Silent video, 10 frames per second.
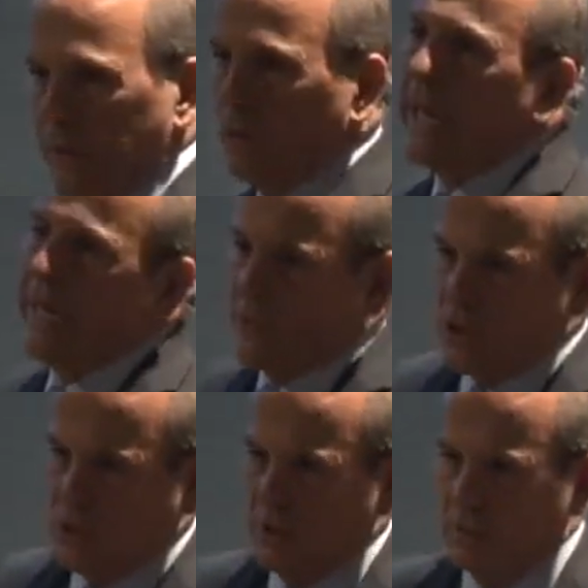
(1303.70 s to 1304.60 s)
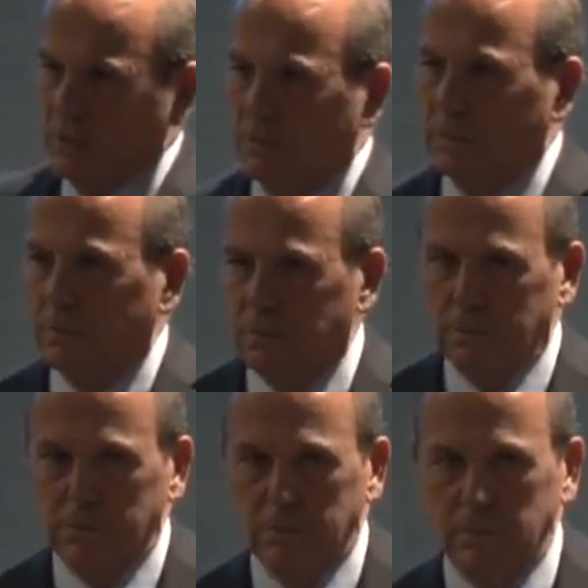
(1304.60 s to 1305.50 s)
Bill Gates.
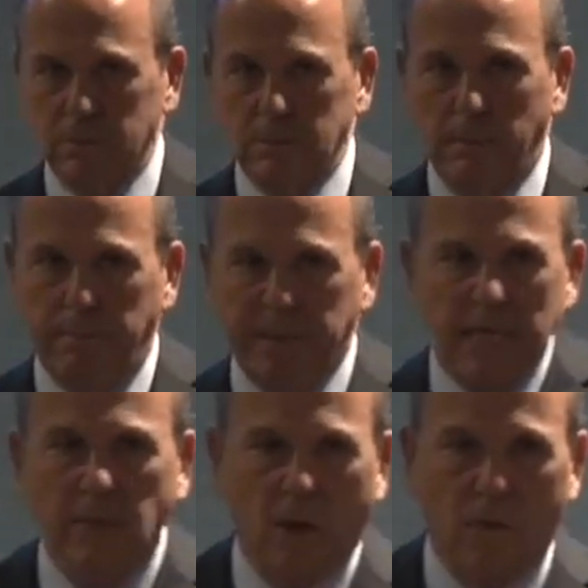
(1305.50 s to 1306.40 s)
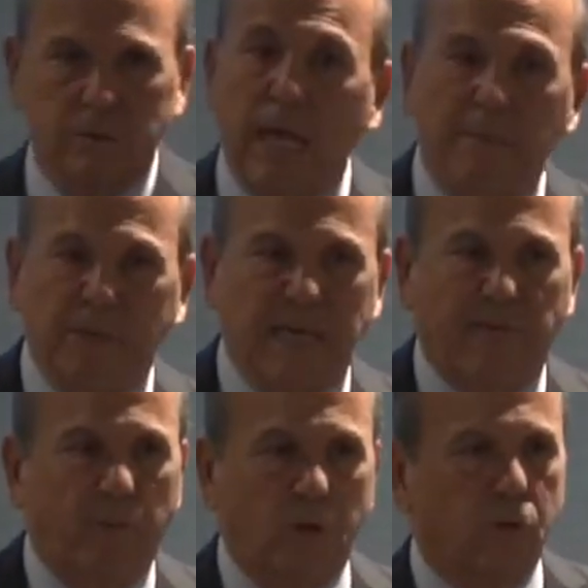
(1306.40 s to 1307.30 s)
Bingo! Not because I
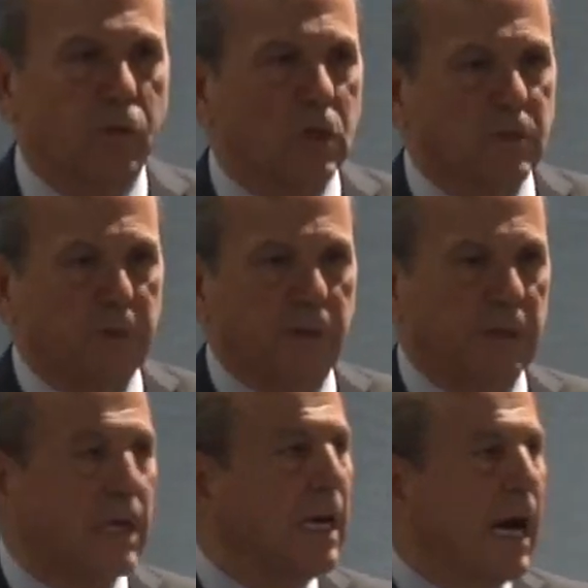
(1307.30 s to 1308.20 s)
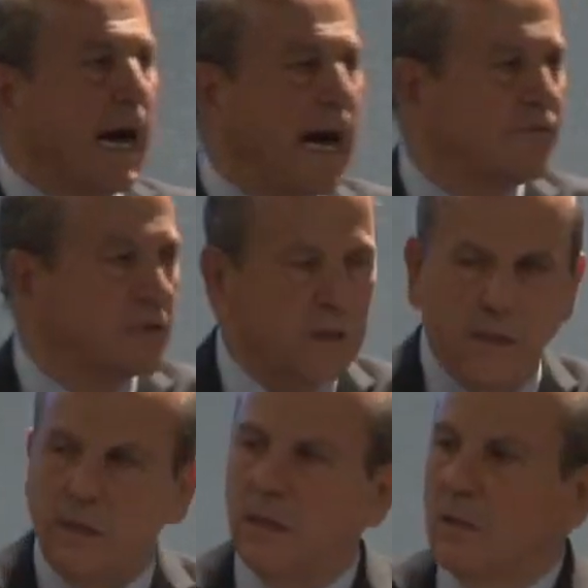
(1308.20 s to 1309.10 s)
have 42 years experience. I've
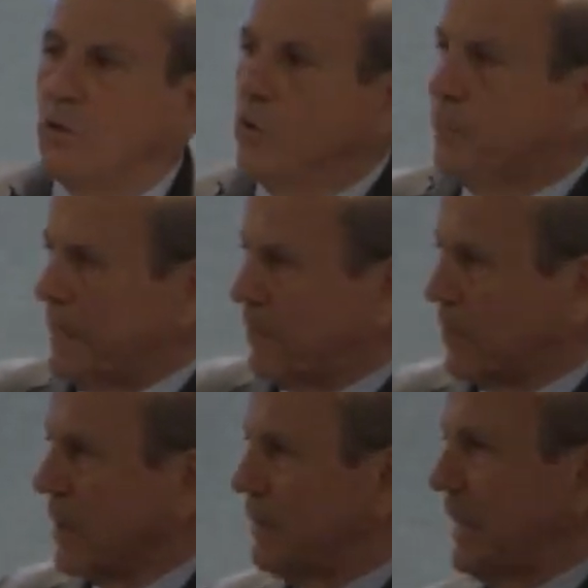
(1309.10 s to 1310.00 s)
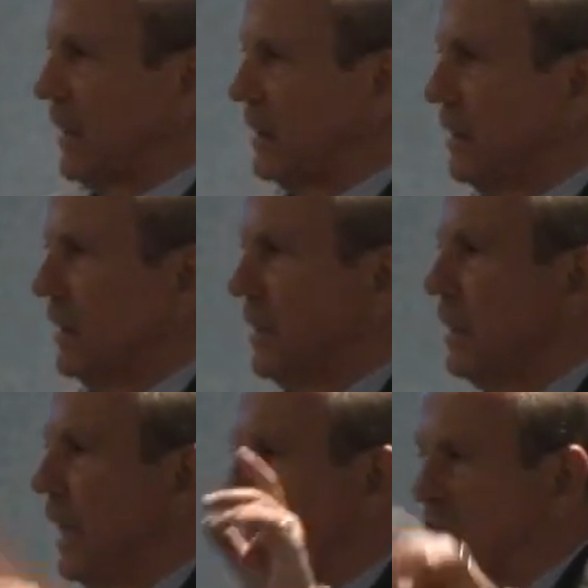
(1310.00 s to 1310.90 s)
seen new people come in.
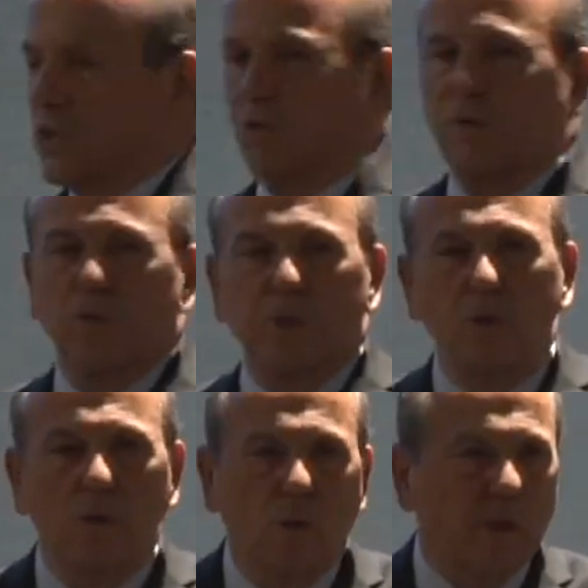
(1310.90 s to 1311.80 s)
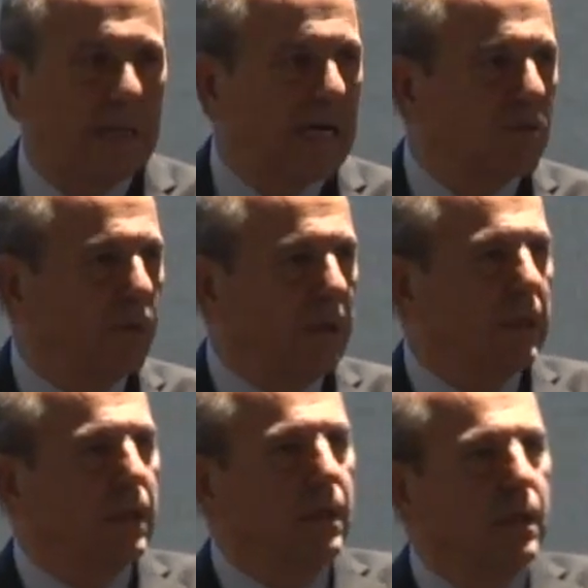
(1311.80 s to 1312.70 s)
I was just with them in New York last week
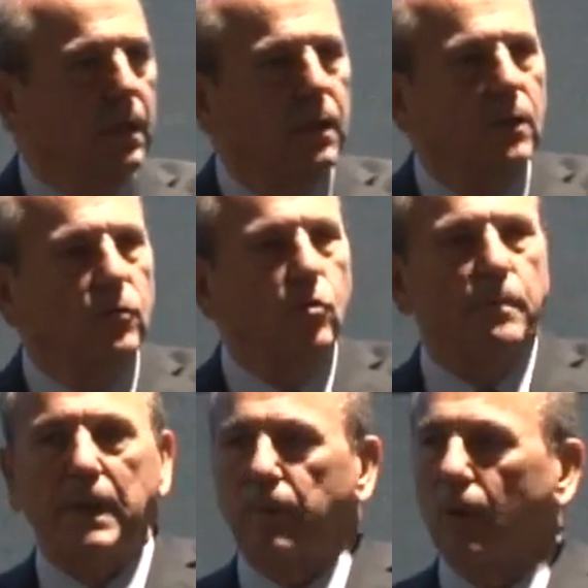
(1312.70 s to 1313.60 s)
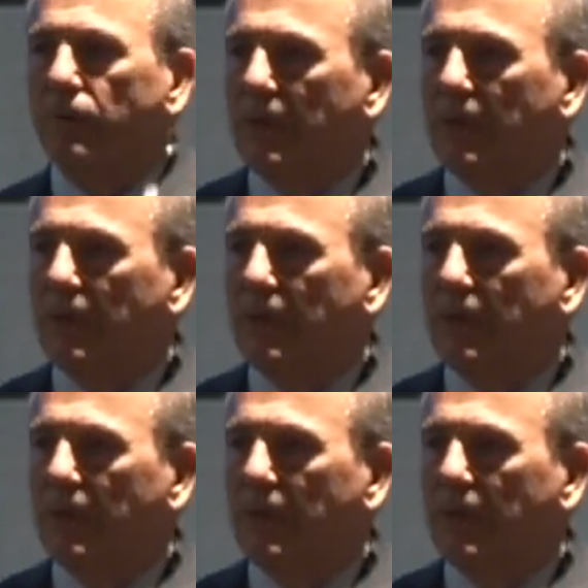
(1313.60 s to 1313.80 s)
new people.